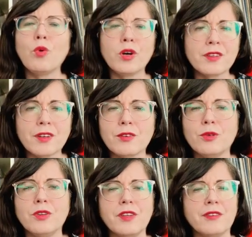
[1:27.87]
what are
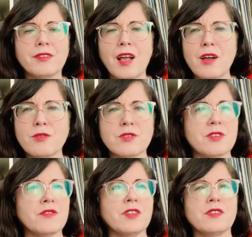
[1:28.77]
all these sounds?
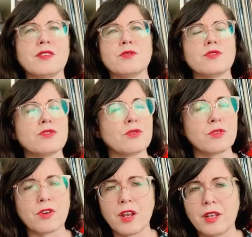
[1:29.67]
Everything sounds so
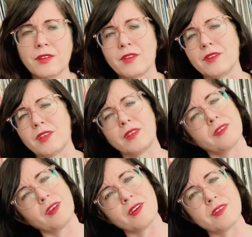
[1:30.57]
great, and the
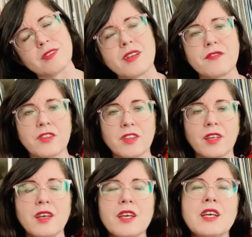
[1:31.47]
guitars and everything.